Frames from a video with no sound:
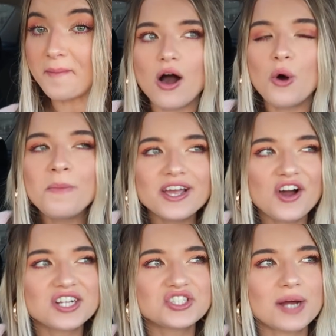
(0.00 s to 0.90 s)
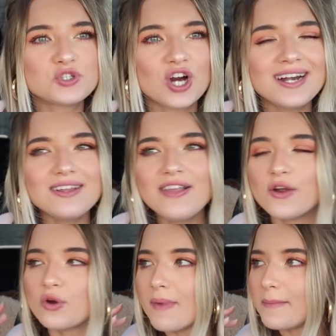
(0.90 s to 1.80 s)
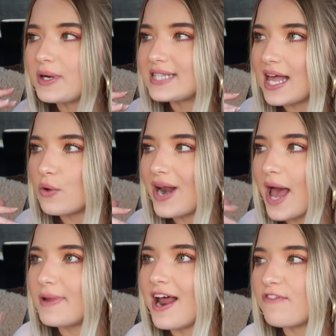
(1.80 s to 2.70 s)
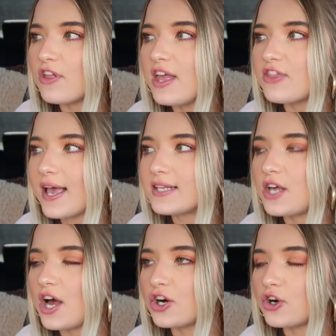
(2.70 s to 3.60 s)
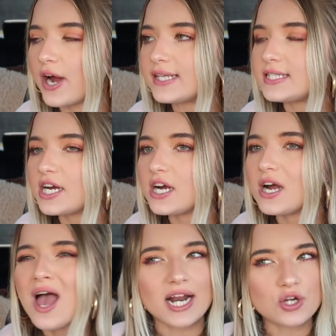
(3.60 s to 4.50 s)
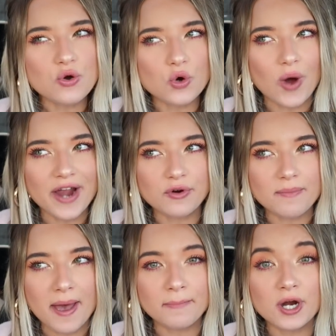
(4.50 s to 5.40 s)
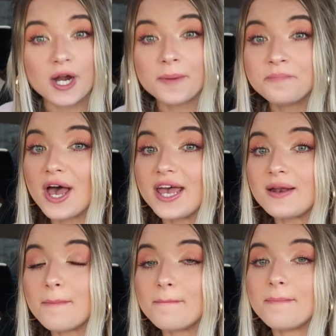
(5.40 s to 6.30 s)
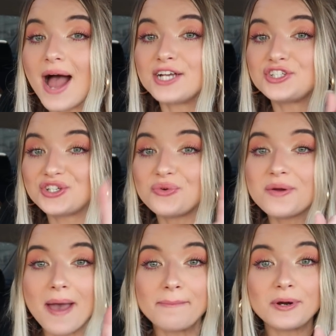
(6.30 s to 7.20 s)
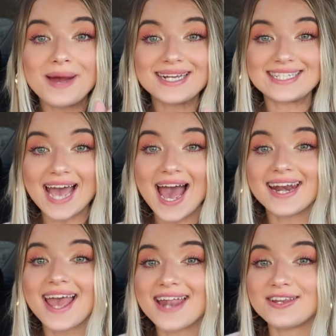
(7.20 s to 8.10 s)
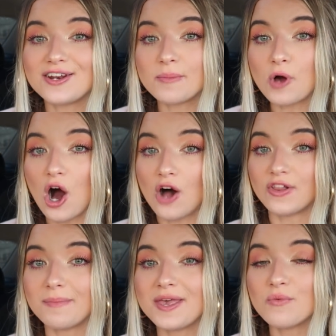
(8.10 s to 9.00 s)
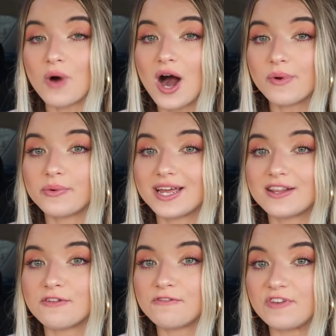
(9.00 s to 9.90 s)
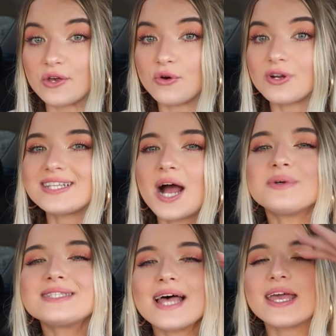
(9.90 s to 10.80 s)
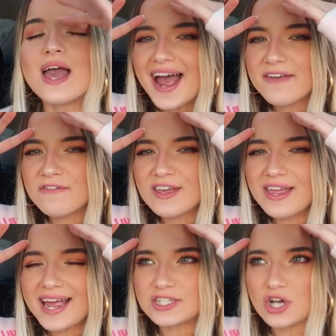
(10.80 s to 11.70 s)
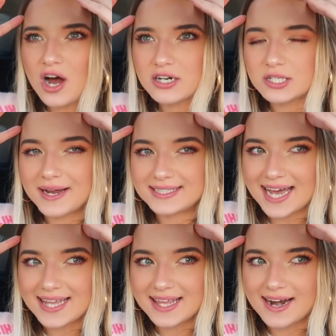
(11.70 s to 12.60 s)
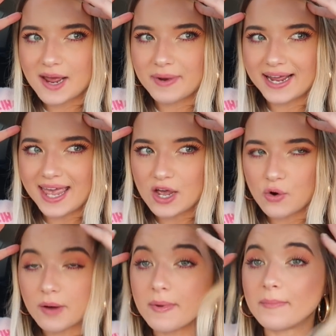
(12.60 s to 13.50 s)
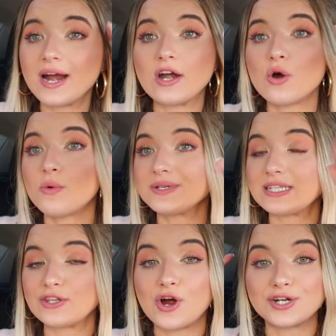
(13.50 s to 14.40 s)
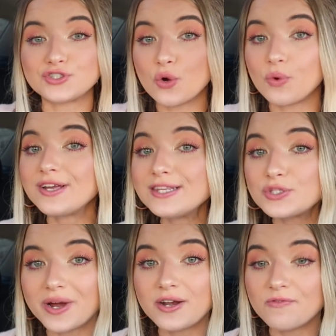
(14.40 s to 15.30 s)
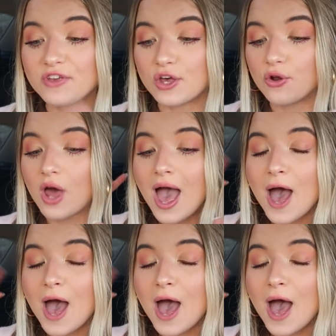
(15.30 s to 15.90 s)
Oh my gosh, I'm trying to like remember exactly what happened. I feel like things got crazier, but I don't quite remember. But I do remember my dad ended up calling me while we were in the field, because I was like, I feel like I talked to my dad that night, but I can't quite remember. I know it wasn't in the car. So we're in this random field.